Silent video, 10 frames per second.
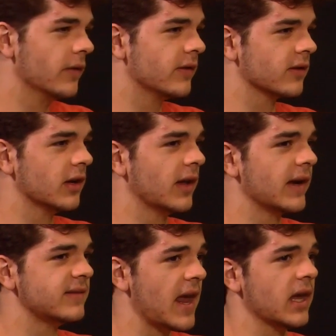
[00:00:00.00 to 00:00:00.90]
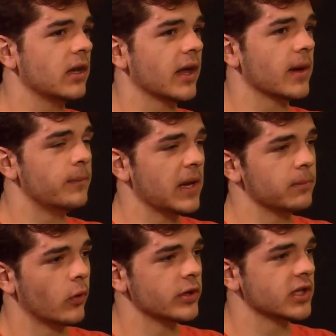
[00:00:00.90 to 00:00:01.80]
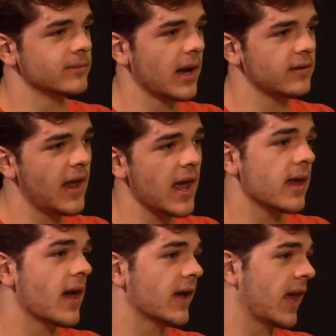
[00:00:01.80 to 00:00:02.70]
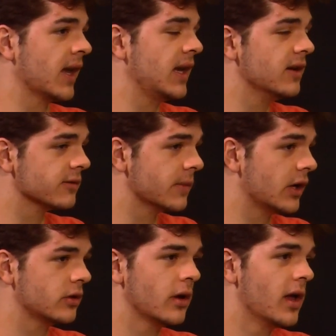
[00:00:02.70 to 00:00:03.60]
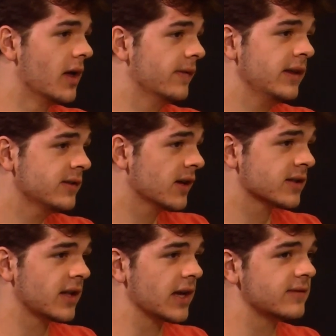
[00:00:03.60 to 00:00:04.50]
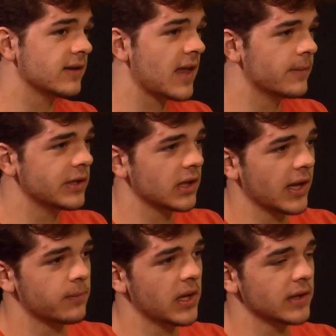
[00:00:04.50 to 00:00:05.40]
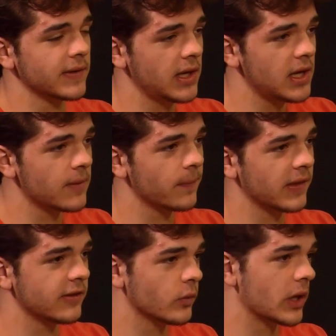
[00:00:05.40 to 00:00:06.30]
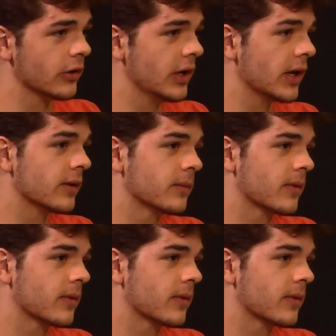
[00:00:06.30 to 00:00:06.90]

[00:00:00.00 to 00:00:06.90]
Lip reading: This is gonna take in a big portion of my day. I can't eat as much. This doesn't take that big of a hit into what you're eating.